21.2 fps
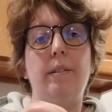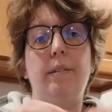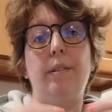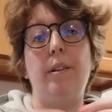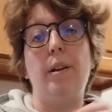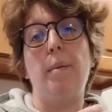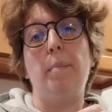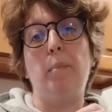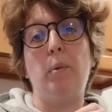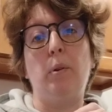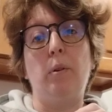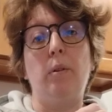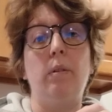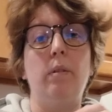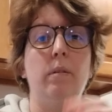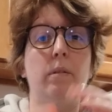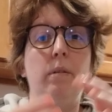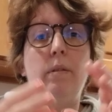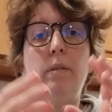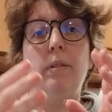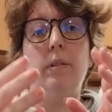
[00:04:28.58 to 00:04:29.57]

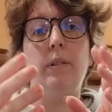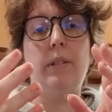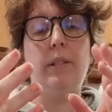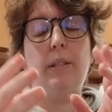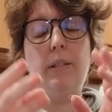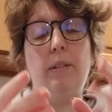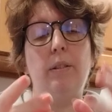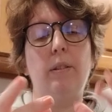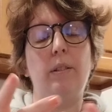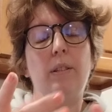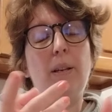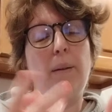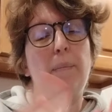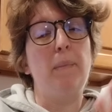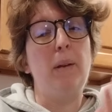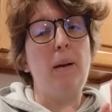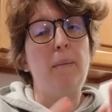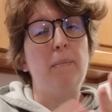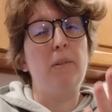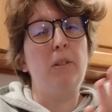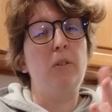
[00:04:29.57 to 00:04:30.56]
number.
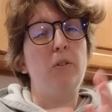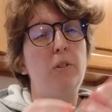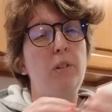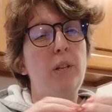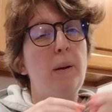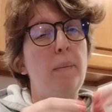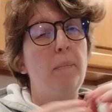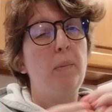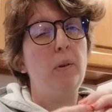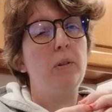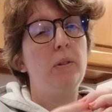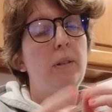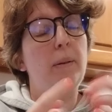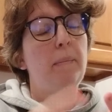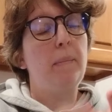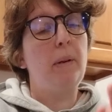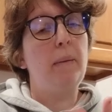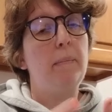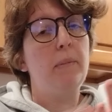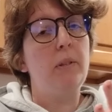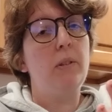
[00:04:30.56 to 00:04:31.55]
Sometimes there's number,
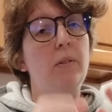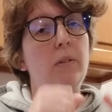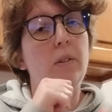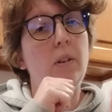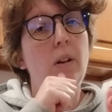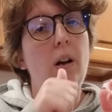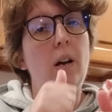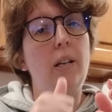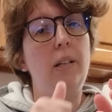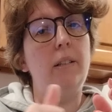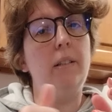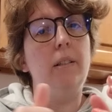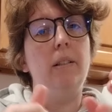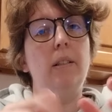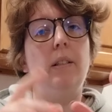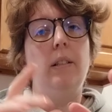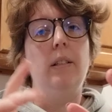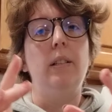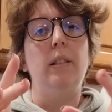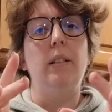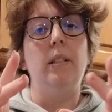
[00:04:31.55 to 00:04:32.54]
sometimes there's not.
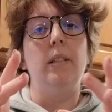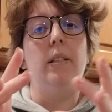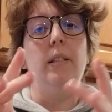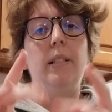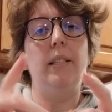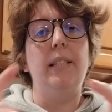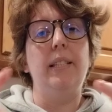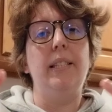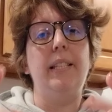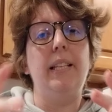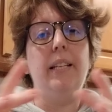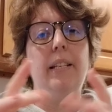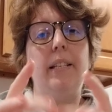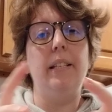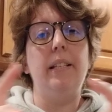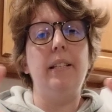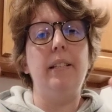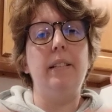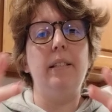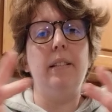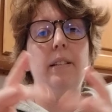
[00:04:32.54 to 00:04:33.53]

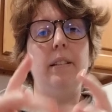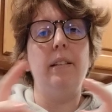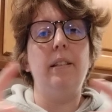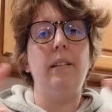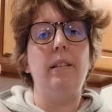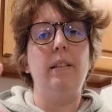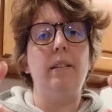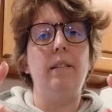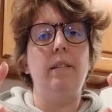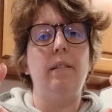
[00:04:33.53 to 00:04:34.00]
Sentence.